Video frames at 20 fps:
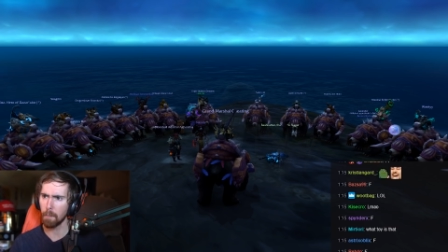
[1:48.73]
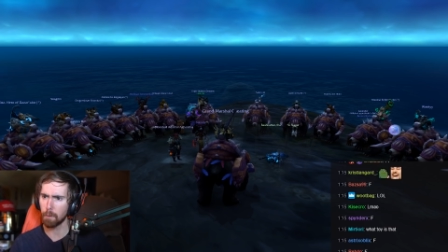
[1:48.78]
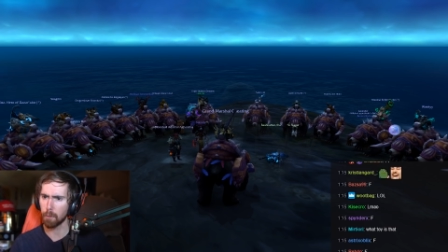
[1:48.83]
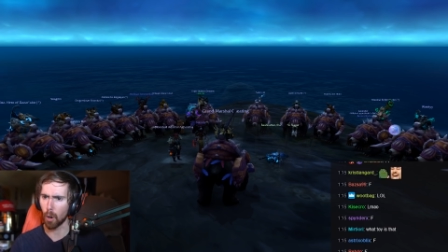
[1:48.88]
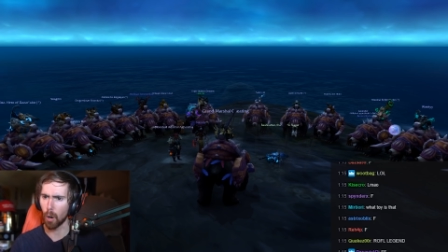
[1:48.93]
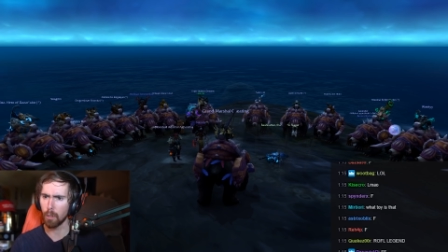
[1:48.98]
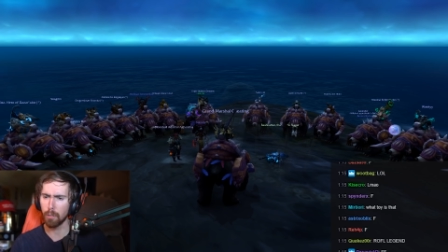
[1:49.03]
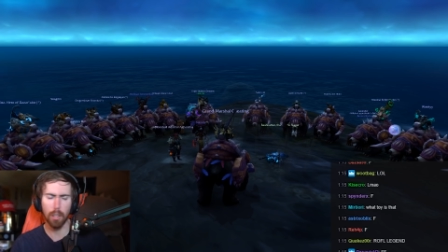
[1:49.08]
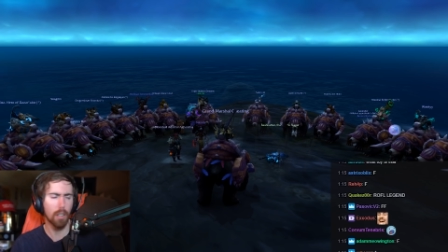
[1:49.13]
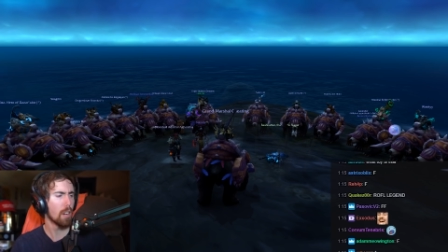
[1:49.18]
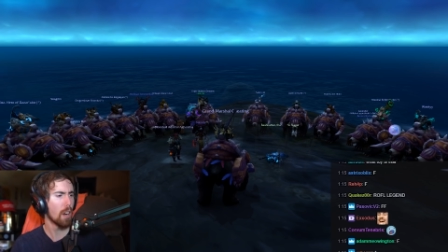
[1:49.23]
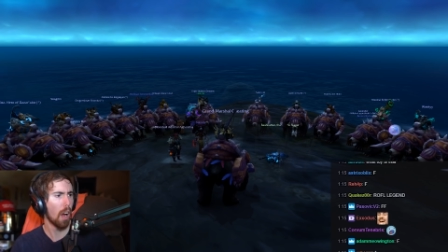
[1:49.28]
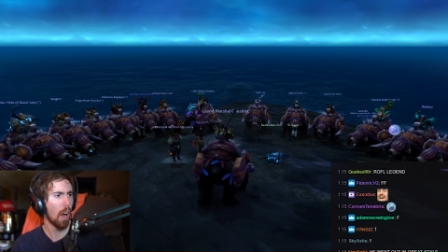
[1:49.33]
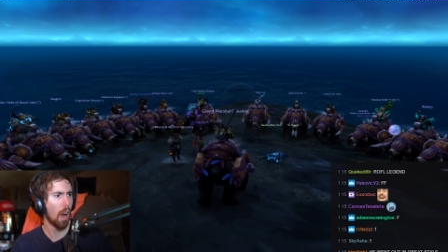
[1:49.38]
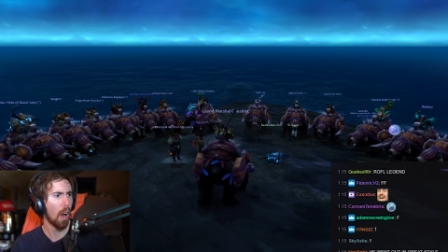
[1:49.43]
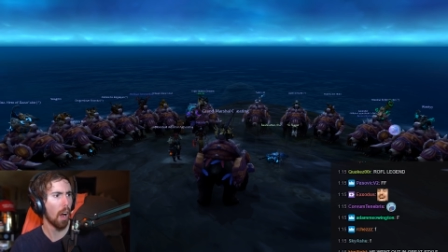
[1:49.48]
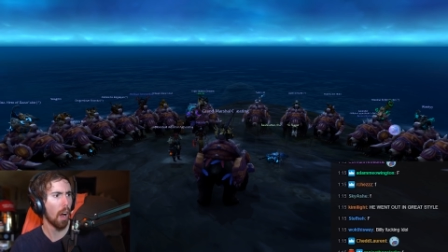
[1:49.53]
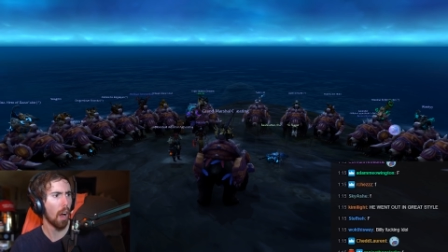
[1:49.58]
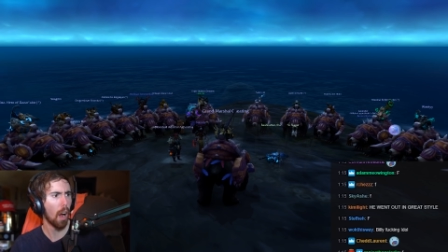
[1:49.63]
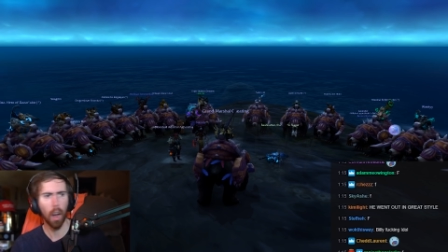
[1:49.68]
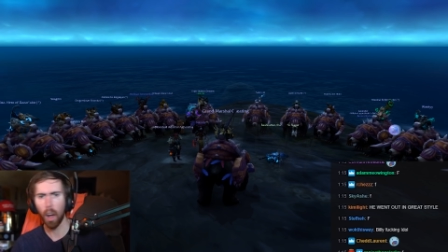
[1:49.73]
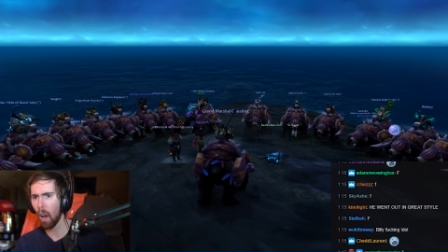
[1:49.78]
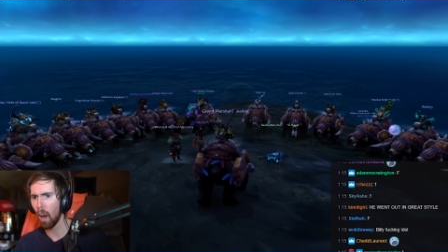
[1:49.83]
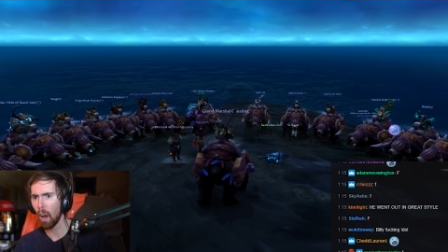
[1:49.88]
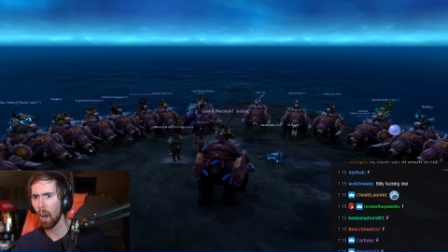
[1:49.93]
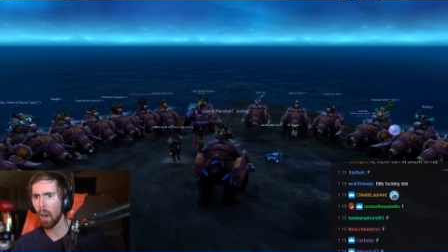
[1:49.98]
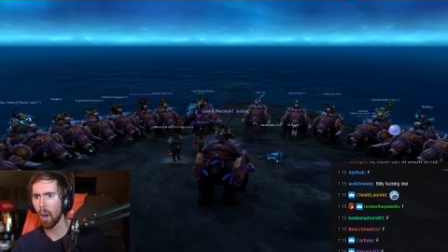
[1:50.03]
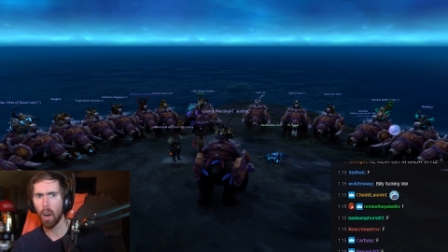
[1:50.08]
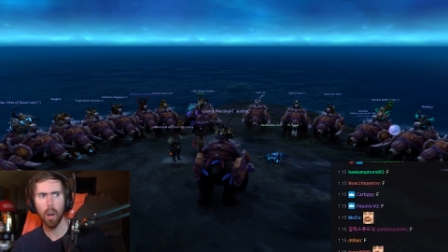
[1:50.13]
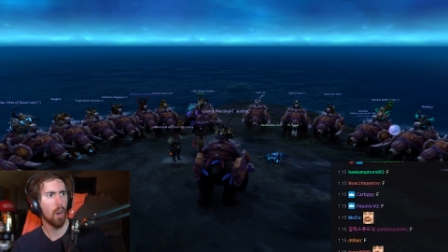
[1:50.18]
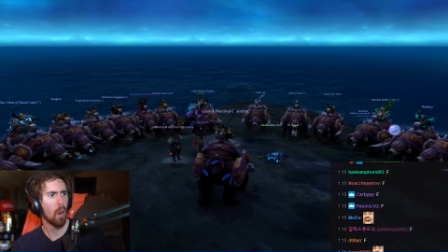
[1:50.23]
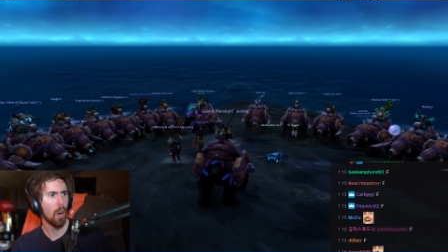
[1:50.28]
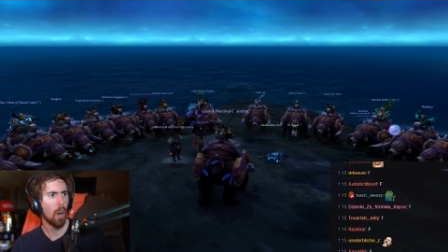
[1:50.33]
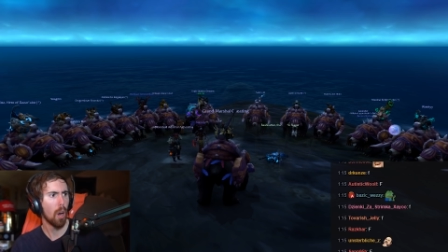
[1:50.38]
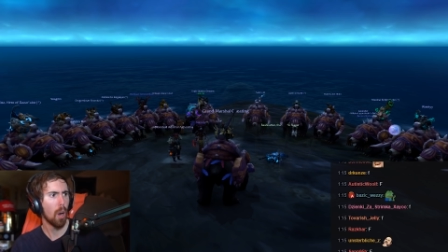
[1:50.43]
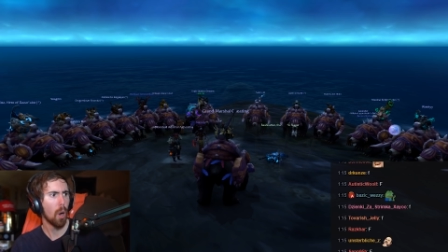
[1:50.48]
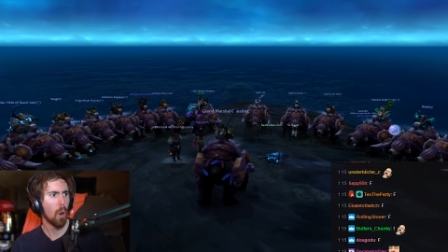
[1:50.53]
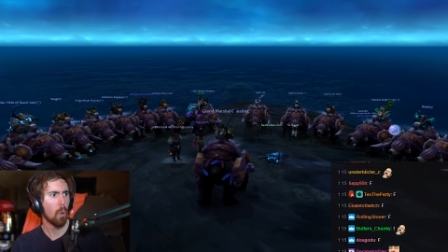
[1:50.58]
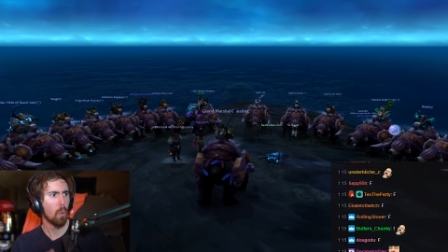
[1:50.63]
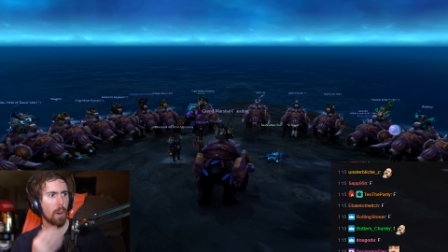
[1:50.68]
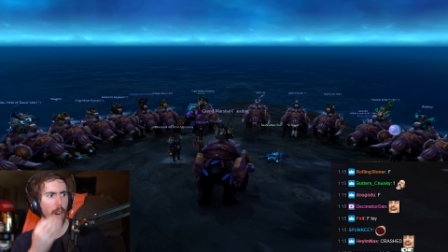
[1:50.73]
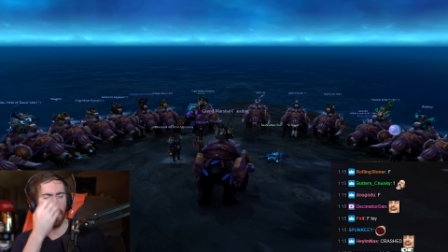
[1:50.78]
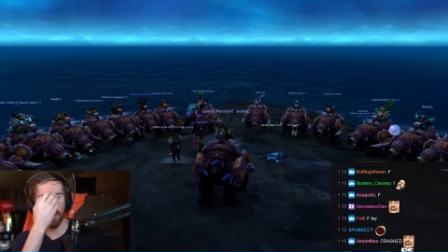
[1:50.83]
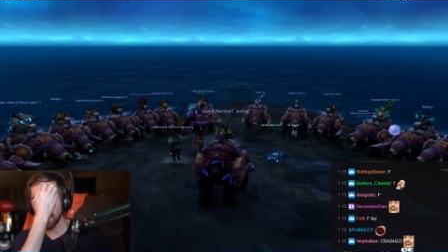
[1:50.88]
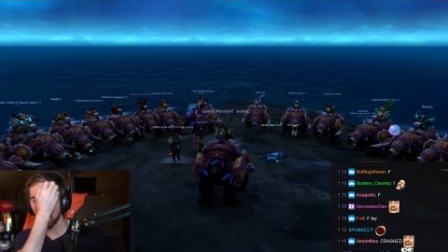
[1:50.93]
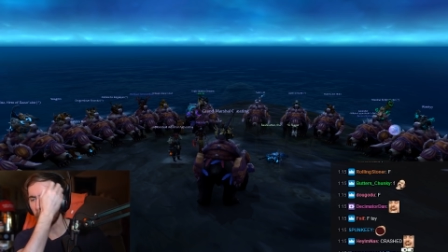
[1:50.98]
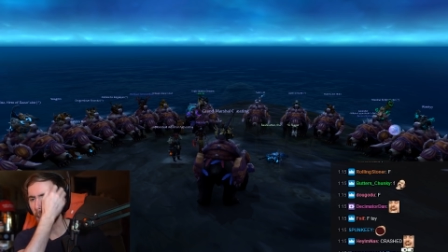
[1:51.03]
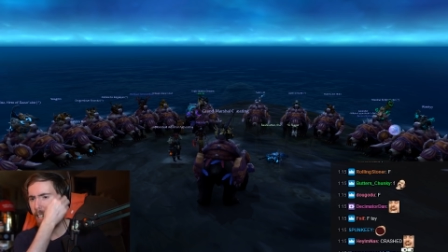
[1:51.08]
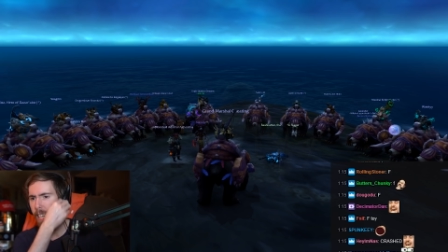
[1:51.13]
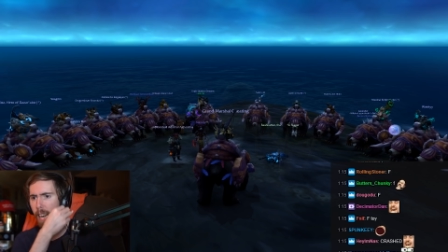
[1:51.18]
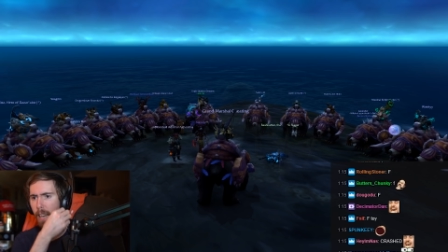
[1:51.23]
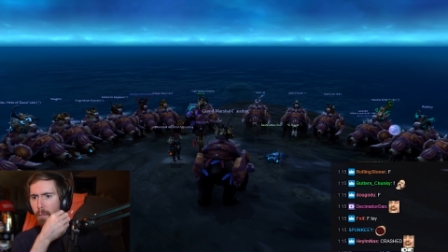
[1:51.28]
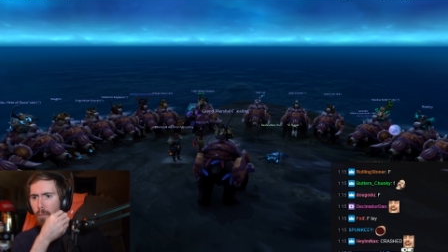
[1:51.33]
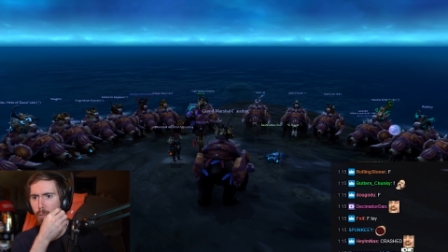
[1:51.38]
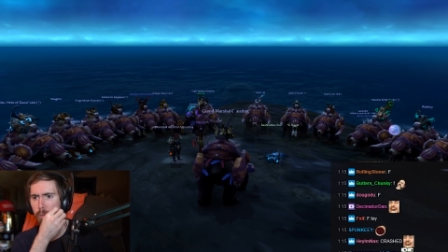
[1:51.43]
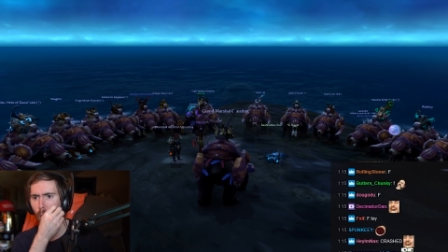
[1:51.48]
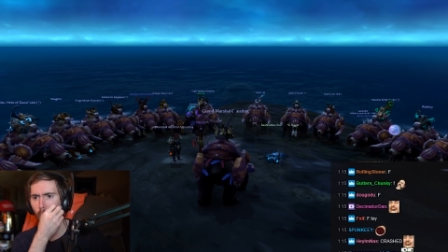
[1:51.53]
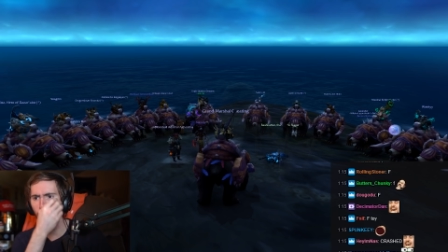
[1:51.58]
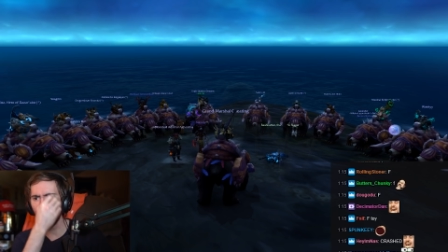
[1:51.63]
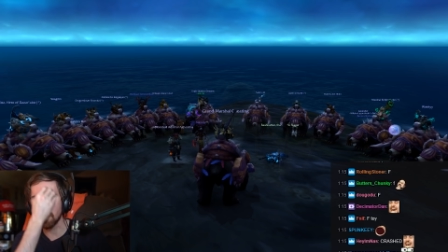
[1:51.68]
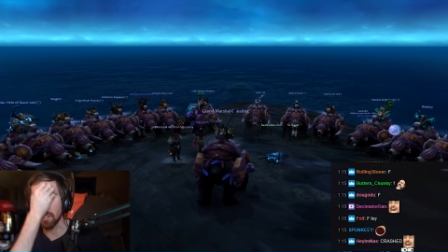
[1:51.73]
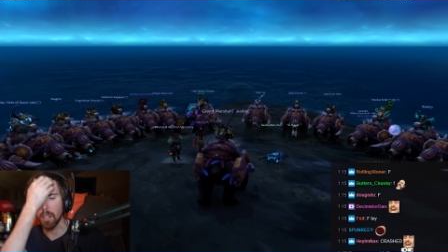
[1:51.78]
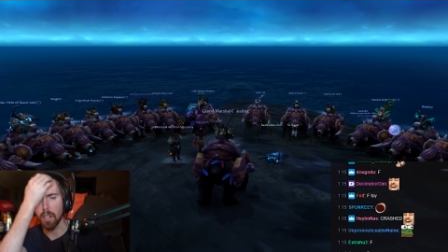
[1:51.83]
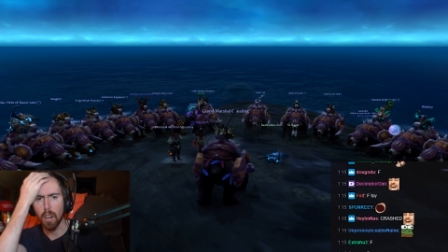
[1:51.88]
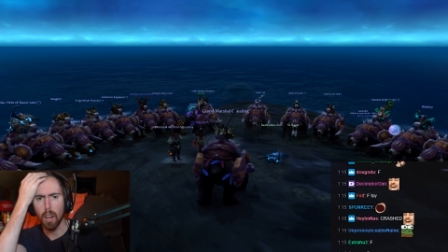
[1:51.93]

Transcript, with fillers: frozen? Wait, I think my game's frozen.